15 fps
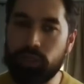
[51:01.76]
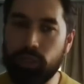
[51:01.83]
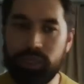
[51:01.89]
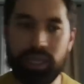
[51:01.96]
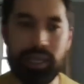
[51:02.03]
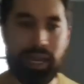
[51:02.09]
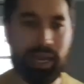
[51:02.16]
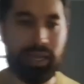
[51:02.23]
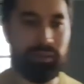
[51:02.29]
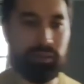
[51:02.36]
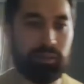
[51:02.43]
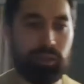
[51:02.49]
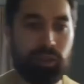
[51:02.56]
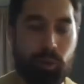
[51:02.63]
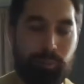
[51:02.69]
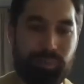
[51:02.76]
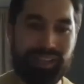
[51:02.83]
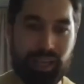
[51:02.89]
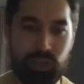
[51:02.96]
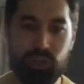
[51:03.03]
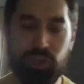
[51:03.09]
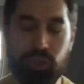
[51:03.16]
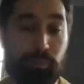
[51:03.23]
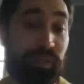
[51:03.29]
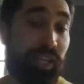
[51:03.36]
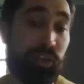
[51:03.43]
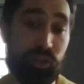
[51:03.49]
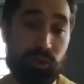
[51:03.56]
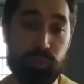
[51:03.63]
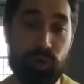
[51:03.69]
looking at
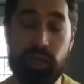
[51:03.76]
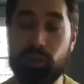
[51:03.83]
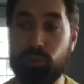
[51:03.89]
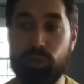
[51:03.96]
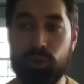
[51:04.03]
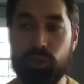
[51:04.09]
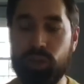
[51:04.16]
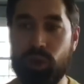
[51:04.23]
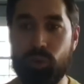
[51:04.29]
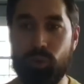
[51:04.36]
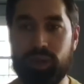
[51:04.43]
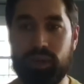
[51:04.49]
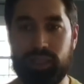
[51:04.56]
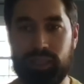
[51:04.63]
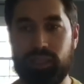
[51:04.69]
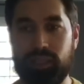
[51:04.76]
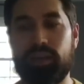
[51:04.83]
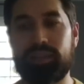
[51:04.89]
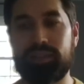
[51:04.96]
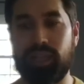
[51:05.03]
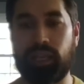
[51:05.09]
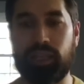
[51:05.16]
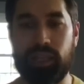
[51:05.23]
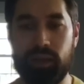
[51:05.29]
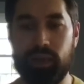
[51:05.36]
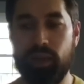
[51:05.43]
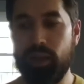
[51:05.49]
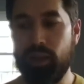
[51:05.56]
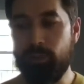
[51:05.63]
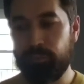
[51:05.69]
potential breakthrough. When Kyrgyzstan can
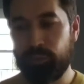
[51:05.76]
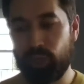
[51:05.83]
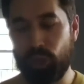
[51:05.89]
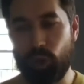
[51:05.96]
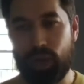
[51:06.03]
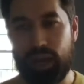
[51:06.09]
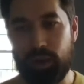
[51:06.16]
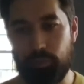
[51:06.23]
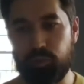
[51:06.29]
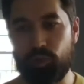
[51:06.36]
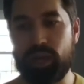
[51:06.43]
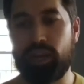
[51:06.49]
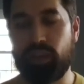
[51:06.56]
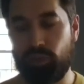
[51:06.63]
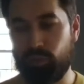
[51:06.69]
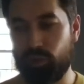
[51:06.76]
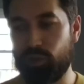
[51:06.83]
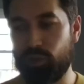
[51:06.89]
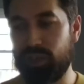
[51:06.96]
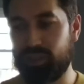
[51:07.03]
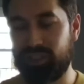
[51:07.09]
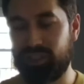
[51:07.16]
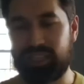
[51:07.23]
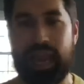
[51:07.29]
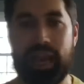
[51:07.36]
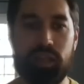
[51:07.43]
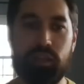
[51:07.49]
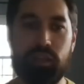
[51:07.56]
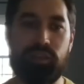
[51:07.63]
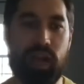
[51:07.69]
kind of break through this
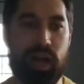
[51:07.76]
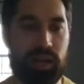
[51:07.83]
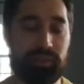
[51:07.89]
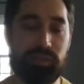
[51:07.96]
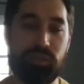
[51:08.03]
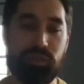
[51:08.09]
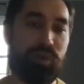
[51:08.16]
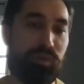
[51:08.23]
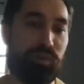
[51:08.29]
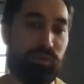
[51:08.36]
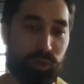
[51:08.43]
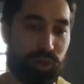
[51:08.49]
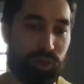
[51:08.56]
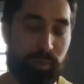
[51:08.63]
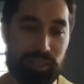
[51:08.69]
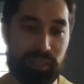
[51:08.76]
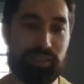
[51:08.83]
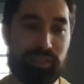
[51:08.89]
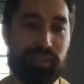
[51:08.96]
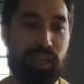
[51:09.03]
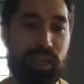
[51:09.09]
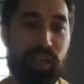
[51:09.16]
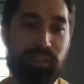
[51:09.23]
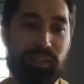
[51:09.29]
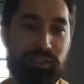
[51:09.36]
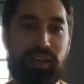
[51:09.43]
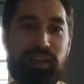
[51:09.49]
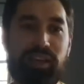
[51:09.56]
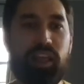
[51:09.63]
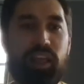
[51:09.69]
cycle of constant revolution. I mean, this is
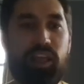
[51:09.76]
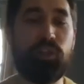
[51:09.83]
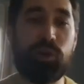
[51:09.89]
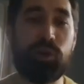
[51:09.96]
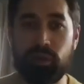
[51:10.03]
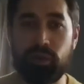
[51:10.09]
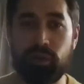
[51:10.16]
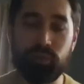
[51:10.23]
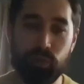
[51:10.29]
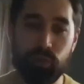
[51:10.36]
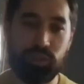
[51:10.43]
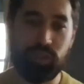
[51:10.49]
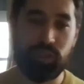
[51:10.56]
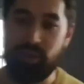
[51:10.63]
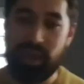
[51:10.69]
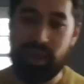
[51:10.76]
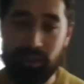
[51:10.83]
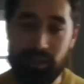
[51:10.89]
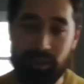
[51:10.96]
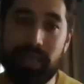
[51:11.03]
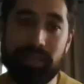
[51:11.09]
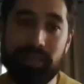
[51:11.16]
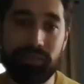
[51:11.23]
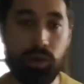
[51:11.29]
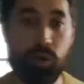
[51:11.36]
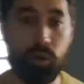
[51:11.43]
technically a third revolution they've had in the last